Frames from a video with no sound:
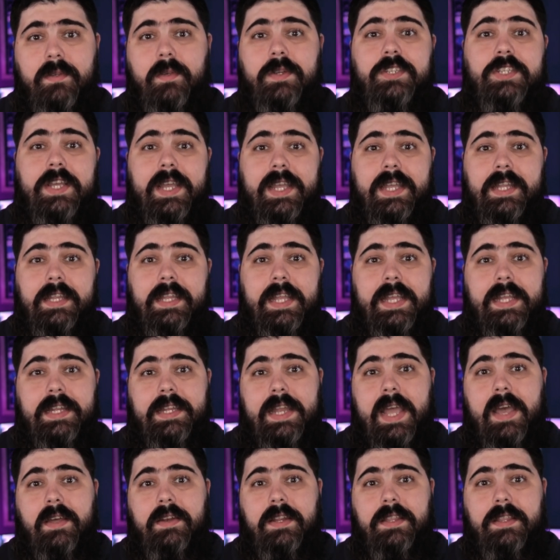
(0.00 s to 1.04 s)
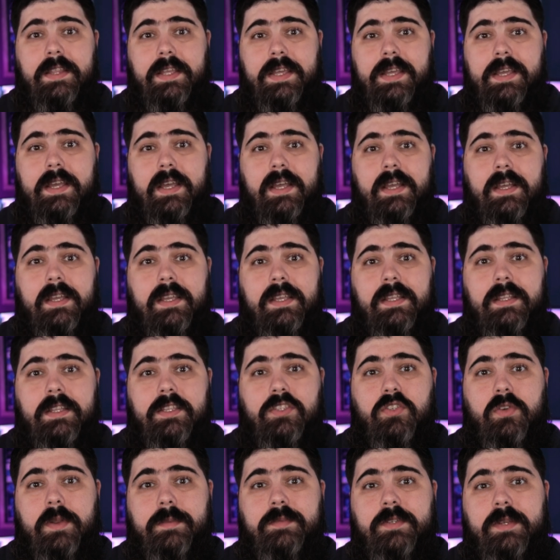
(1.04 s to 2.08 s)
which I can link down in the
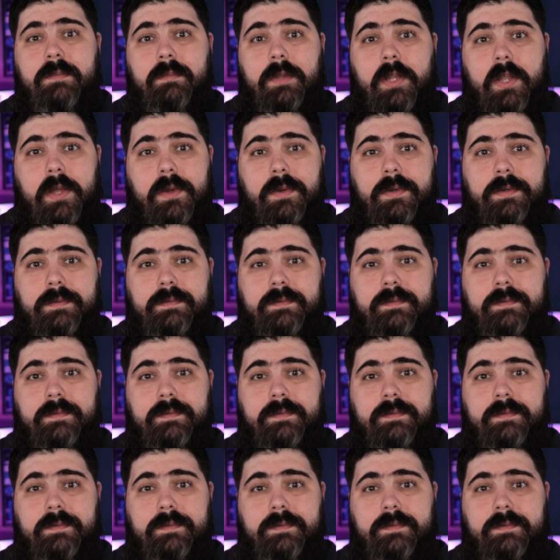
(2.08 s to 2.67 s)
description below.